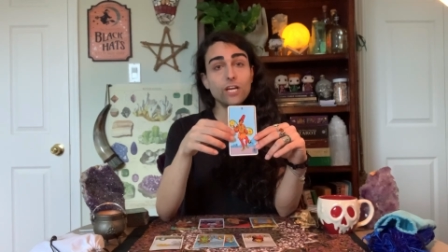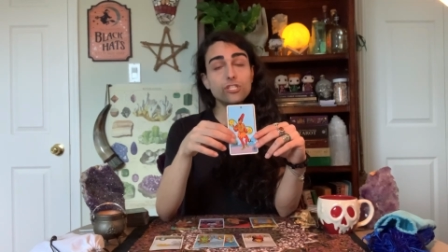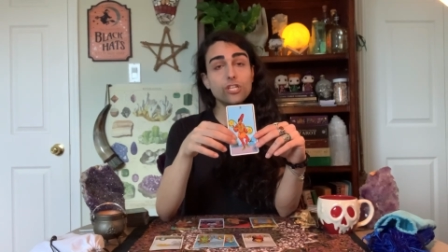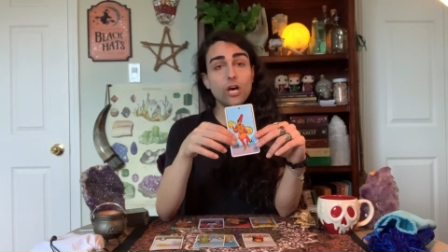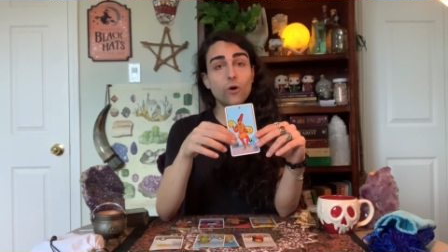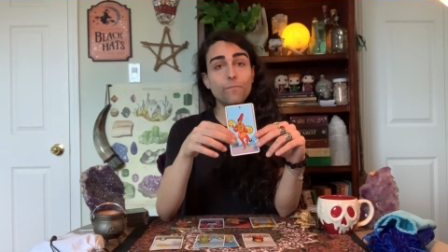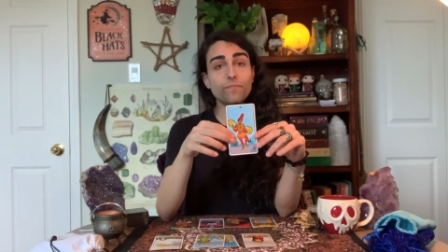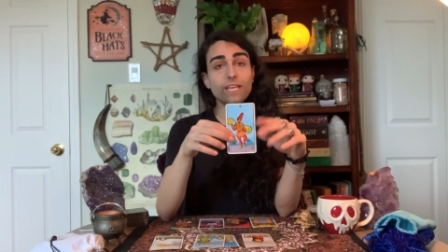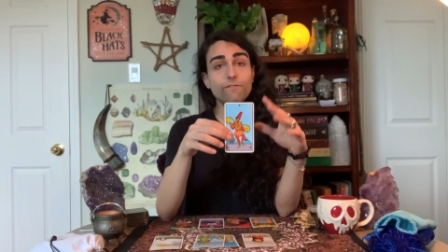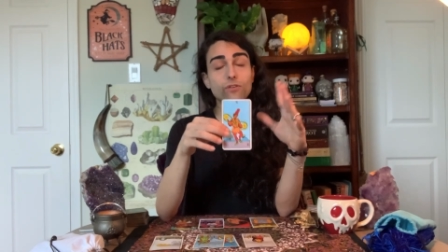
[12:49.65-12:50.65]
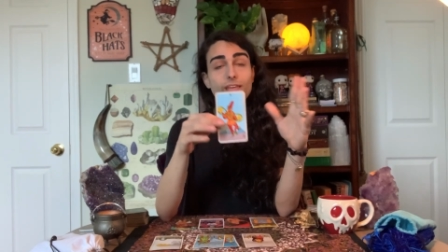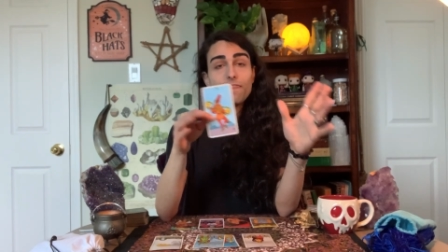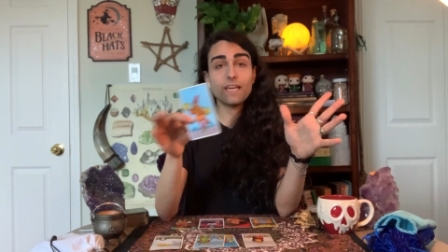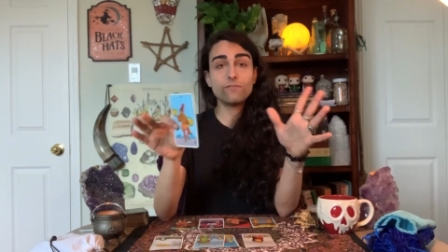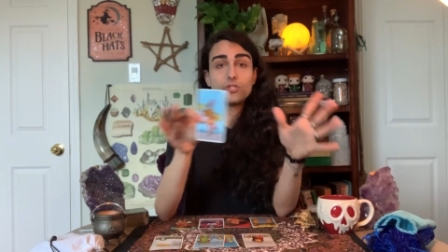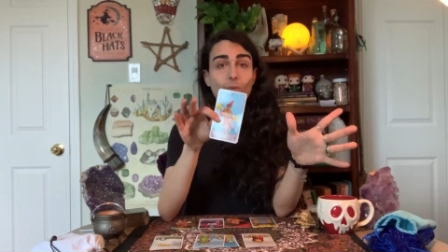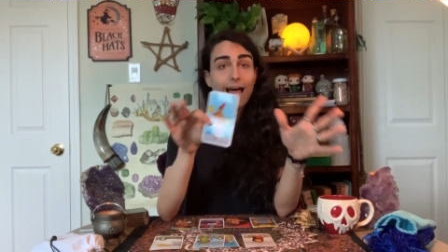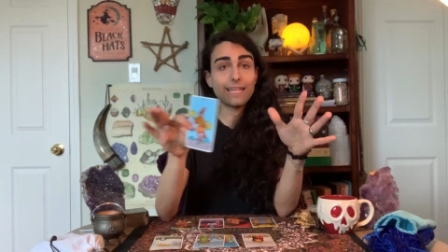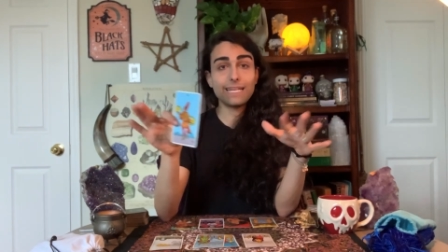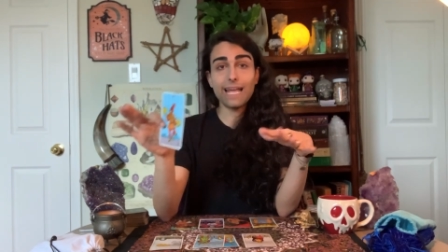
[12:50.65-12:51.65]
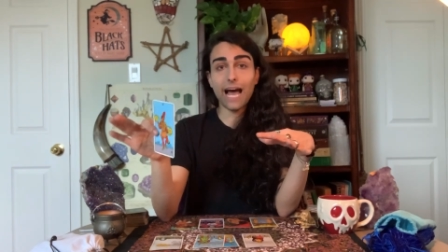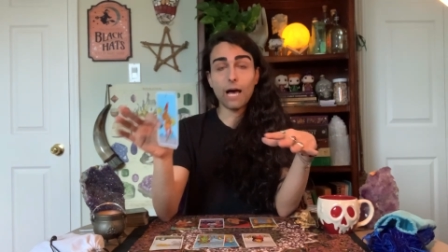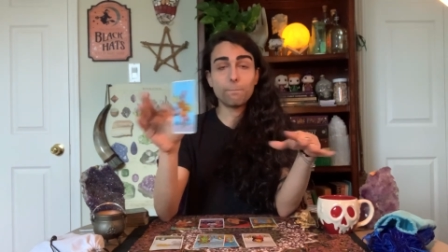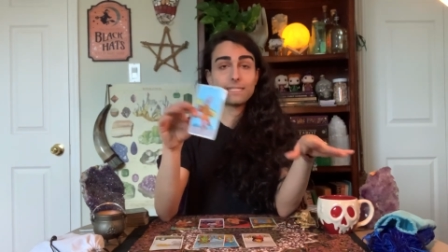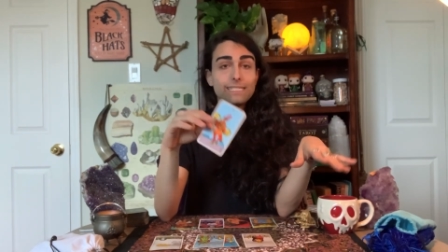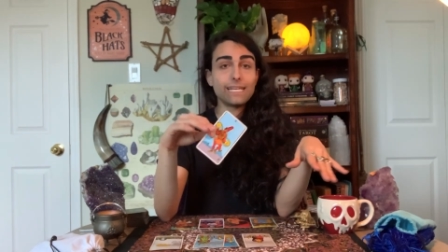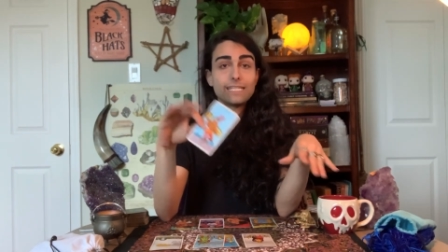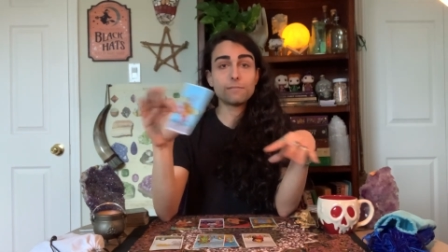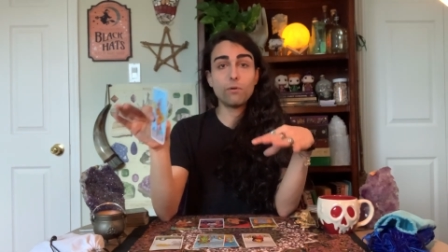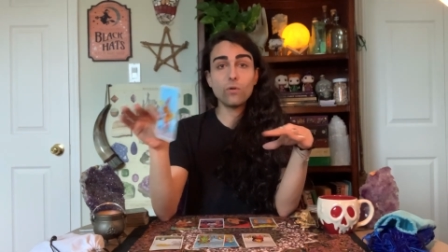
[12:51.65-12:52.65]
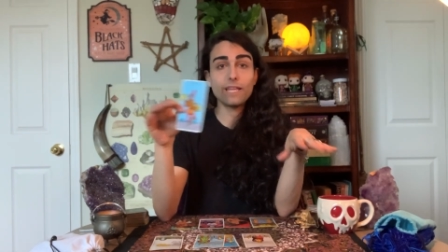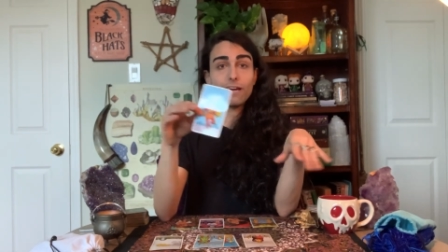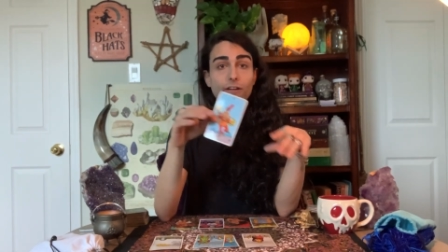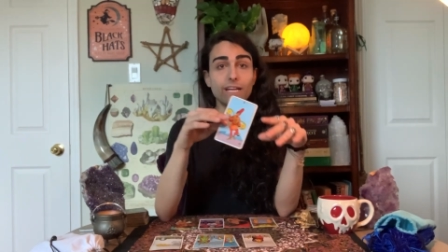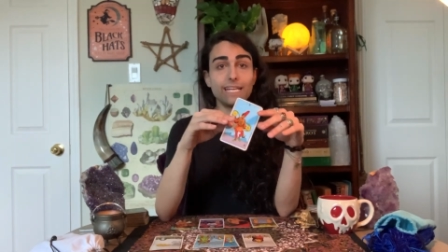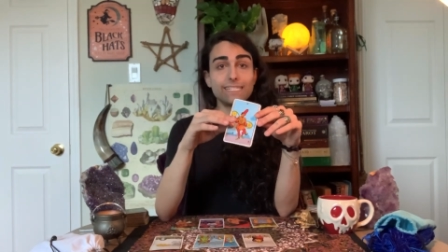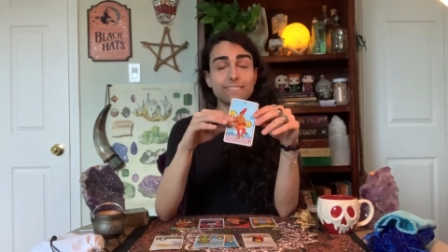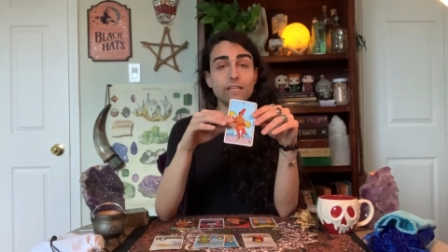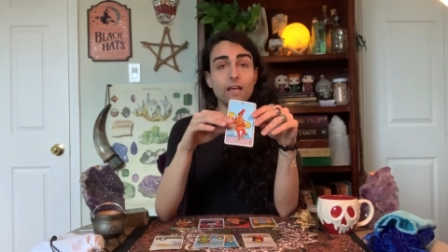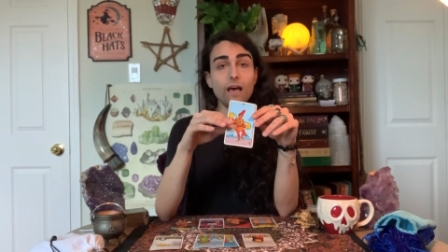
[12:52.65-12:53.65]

So if you can think of duality, opposites, polarities,